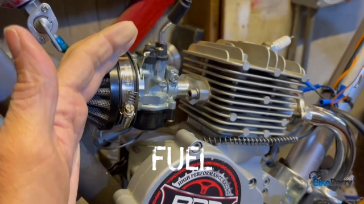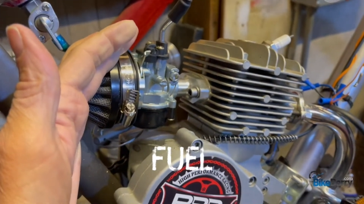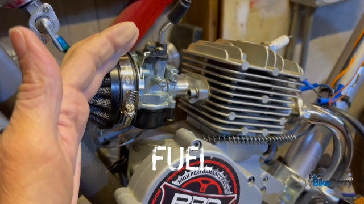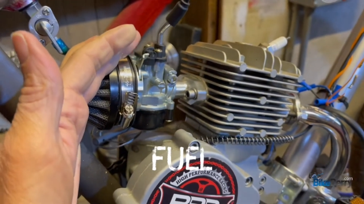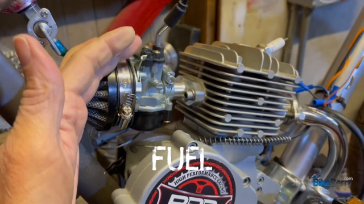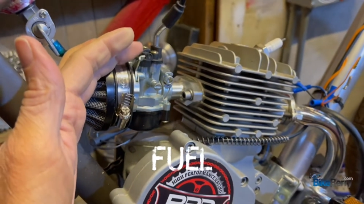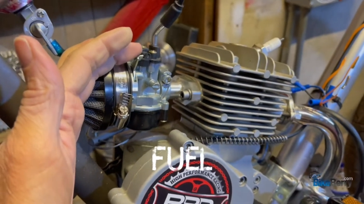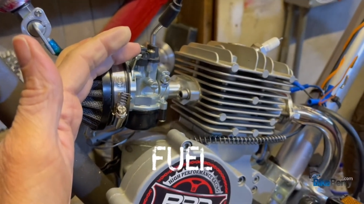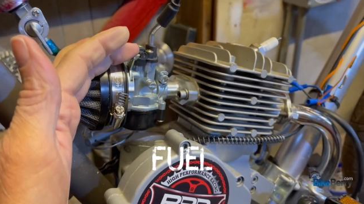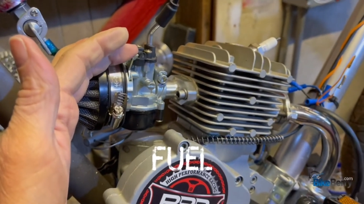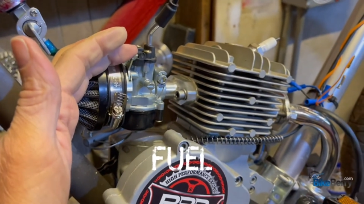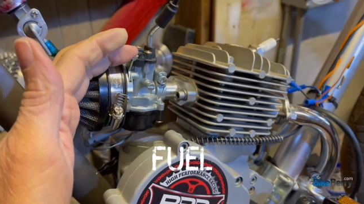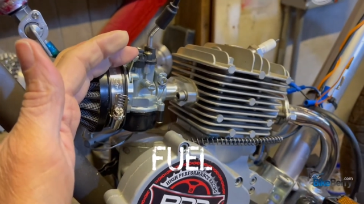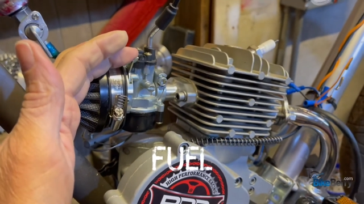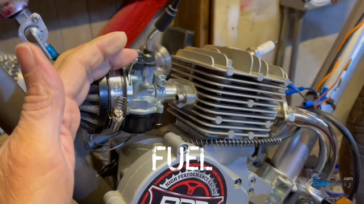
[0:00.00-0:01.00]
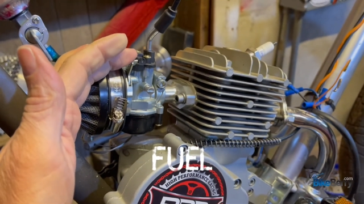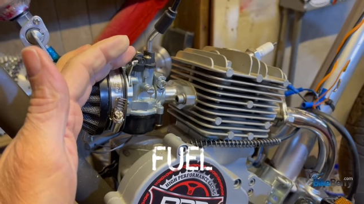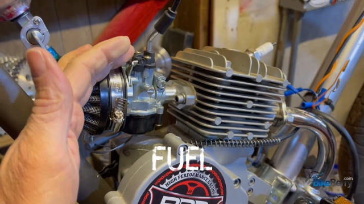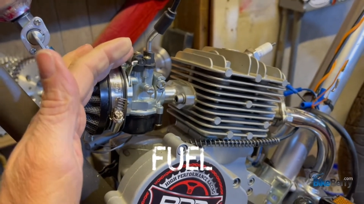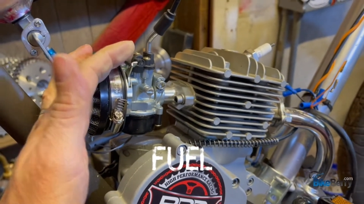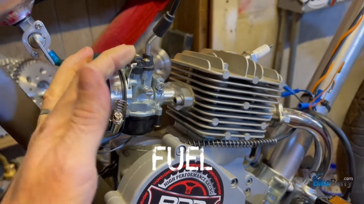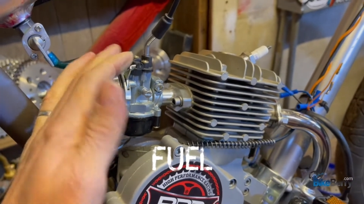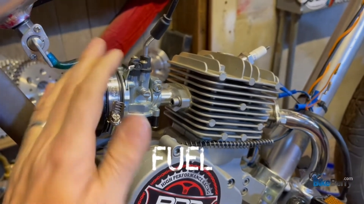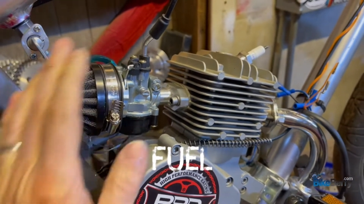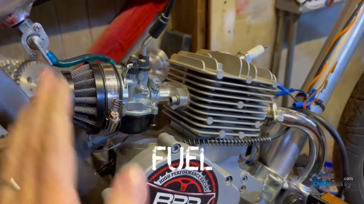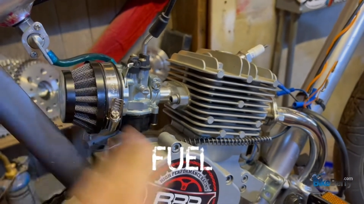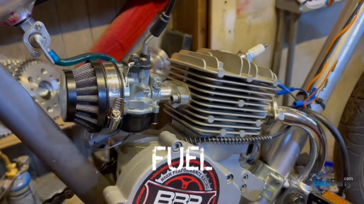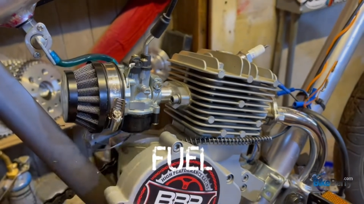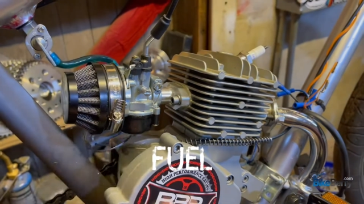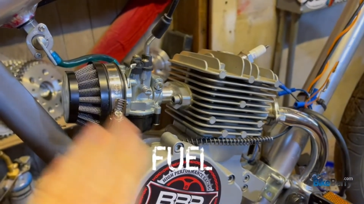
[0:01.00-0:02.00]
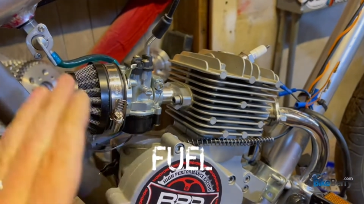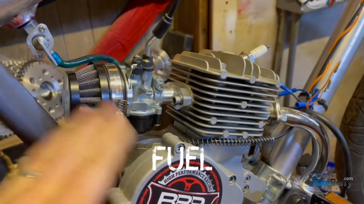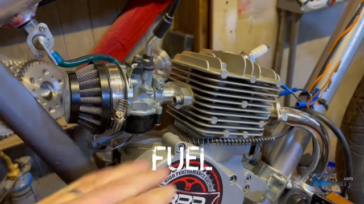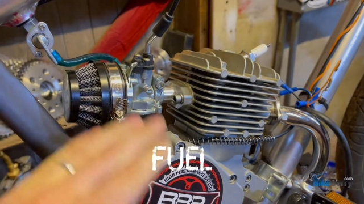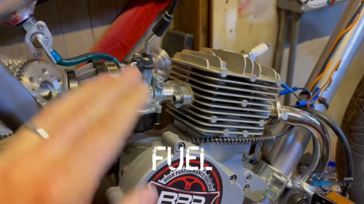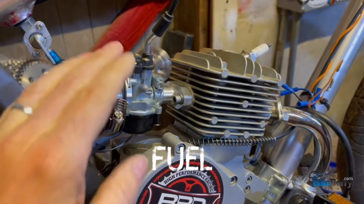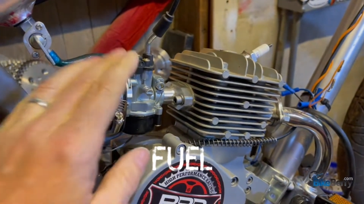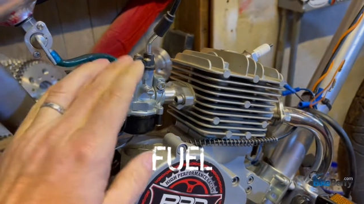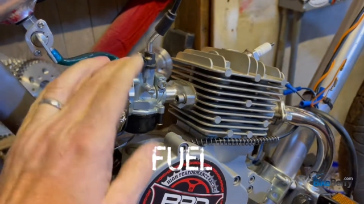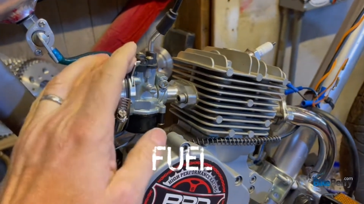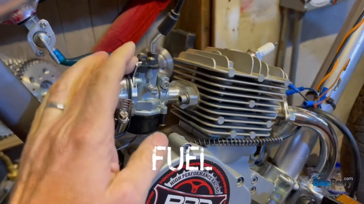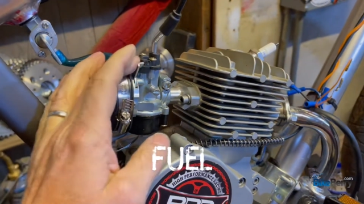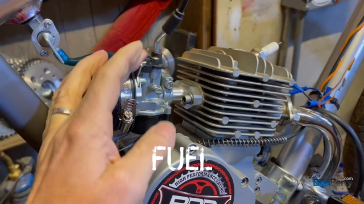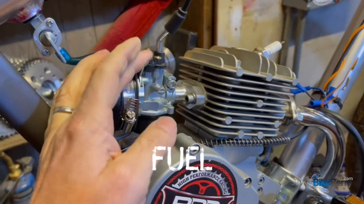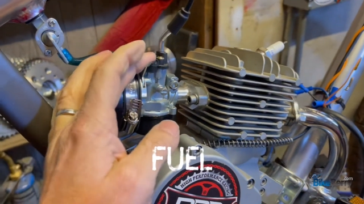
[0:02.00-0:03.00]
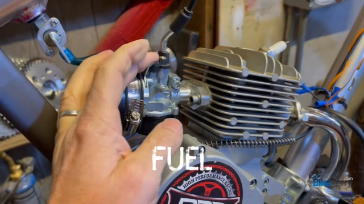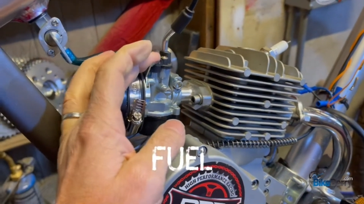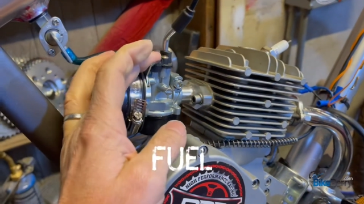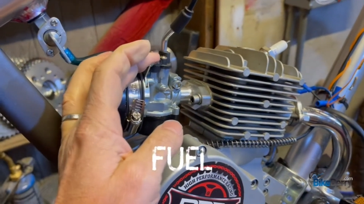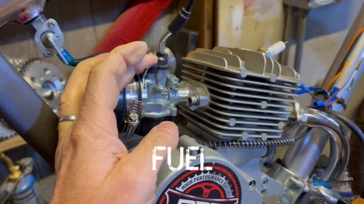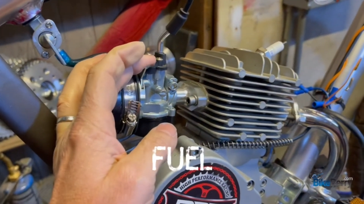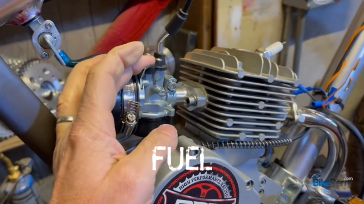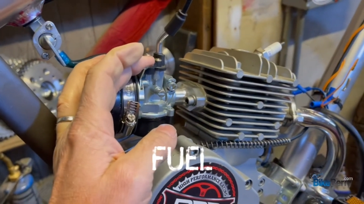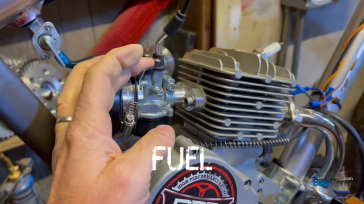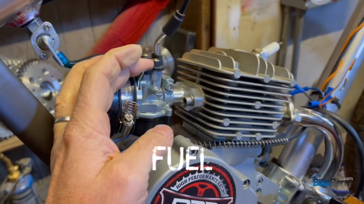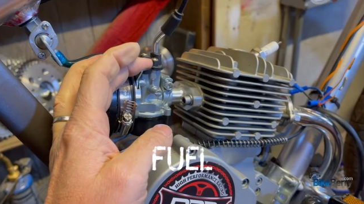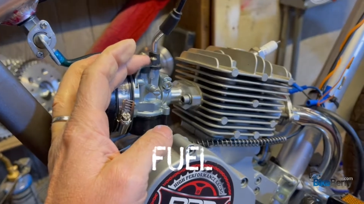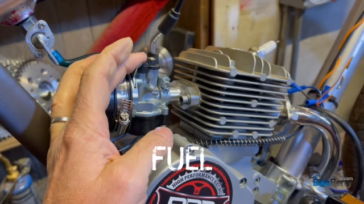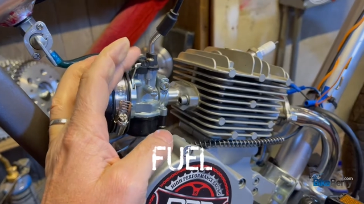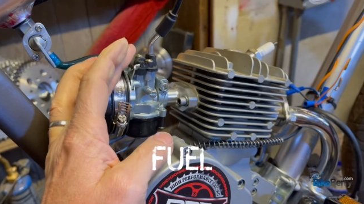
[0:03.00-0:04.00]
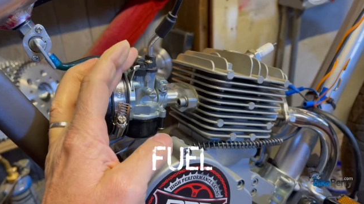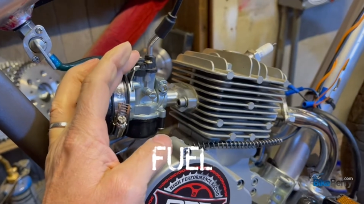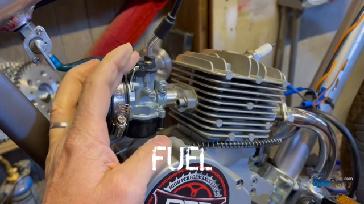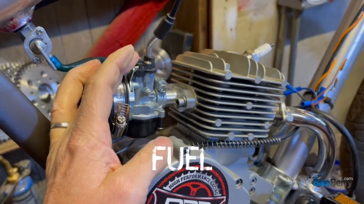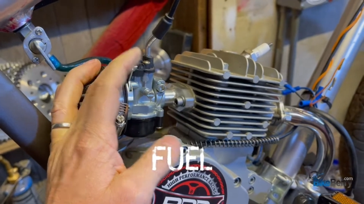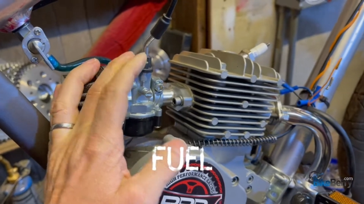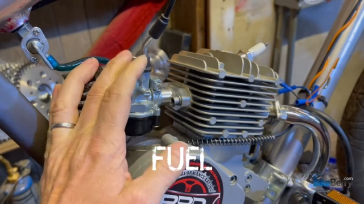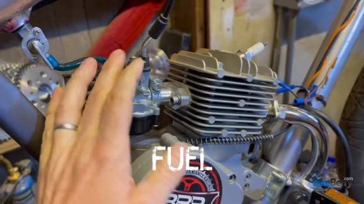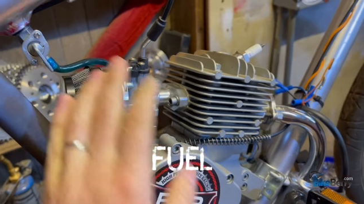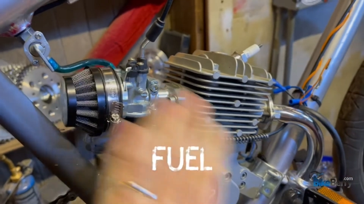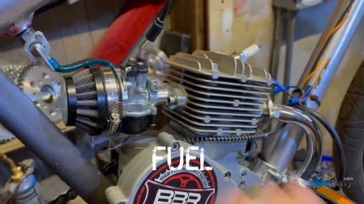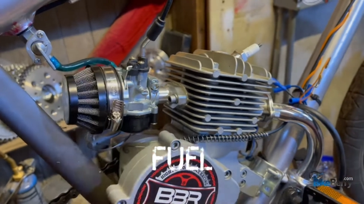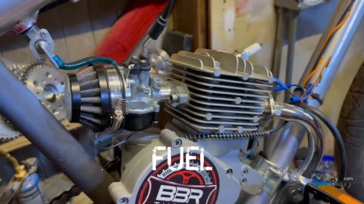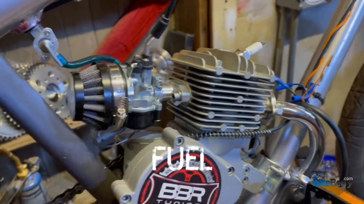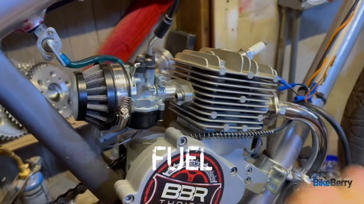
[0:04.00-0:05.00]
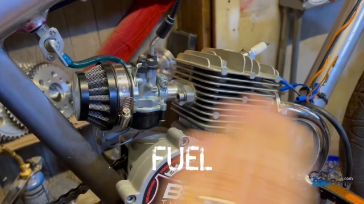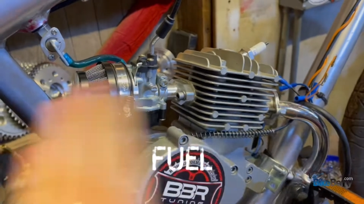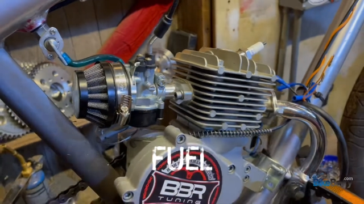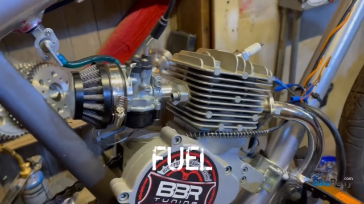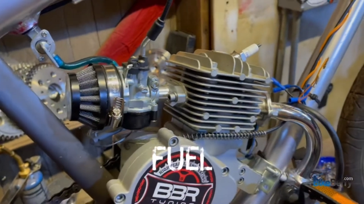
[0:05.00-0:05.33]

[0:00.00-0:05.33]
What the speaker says: (no speaker visible)